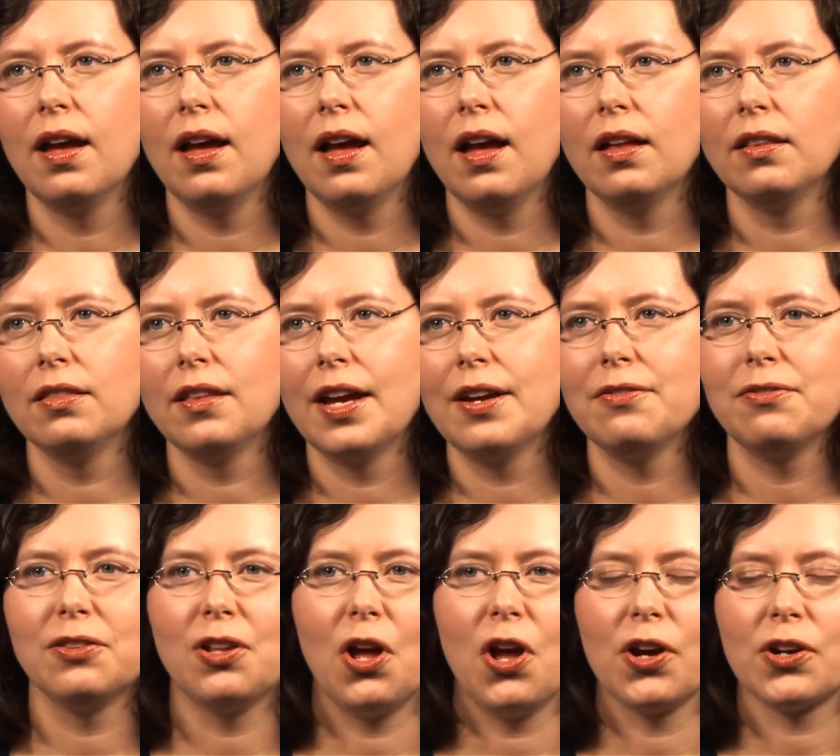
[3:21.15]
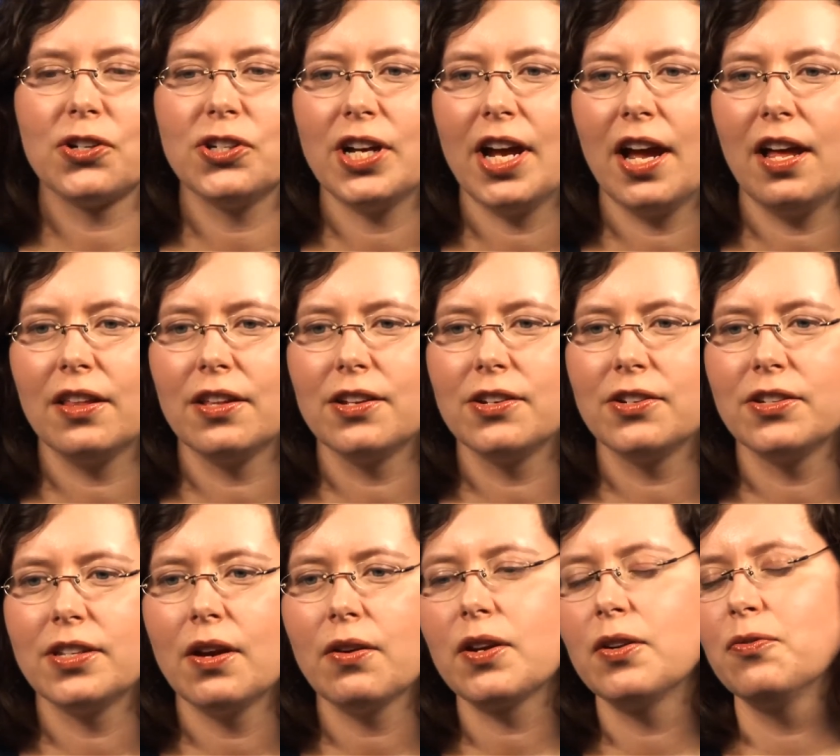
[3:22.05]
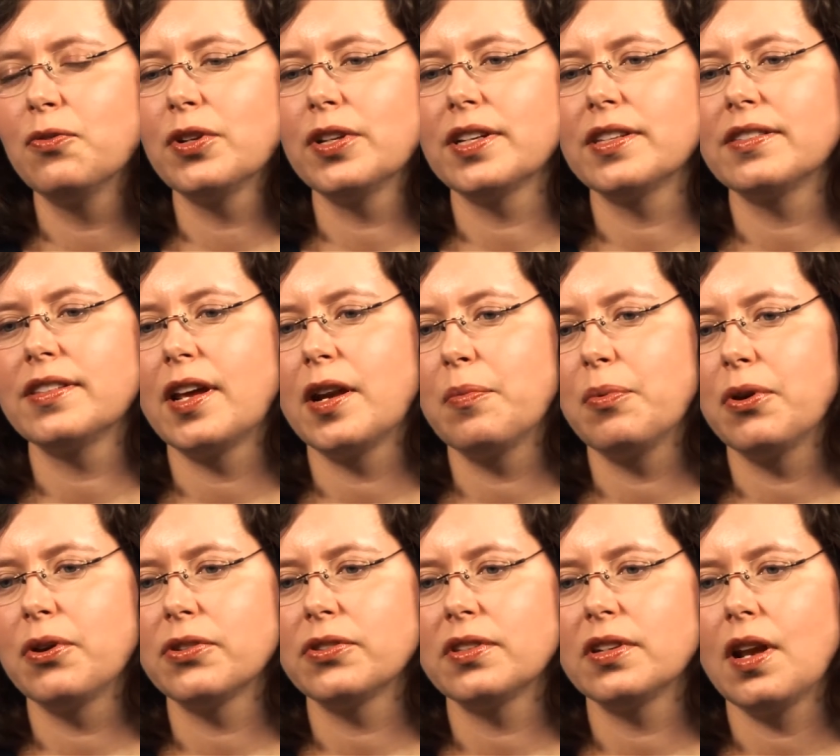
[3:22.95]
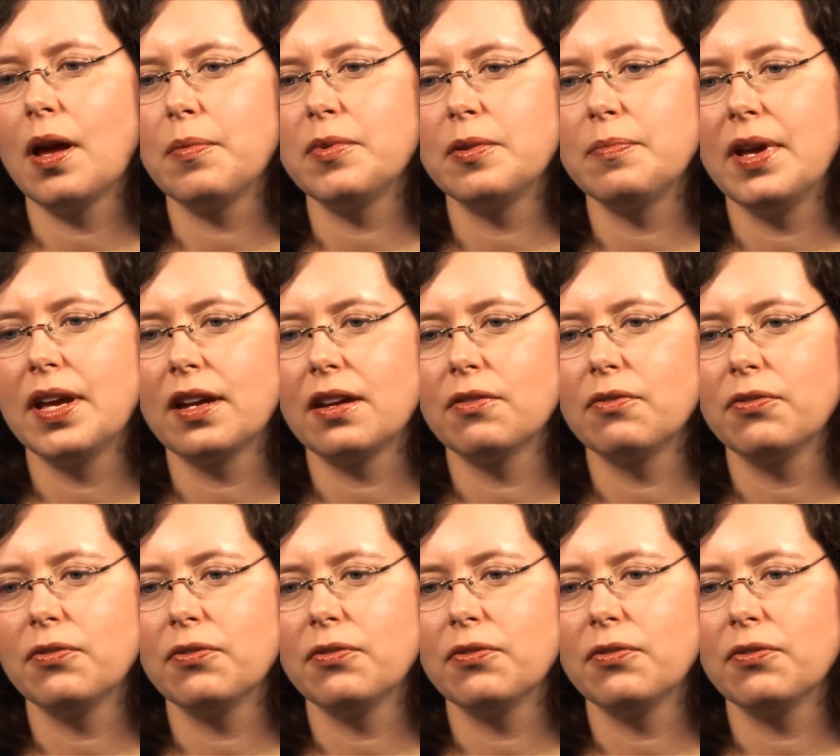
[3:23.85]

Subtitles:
a lifelong challenge, that can really set a person up to make it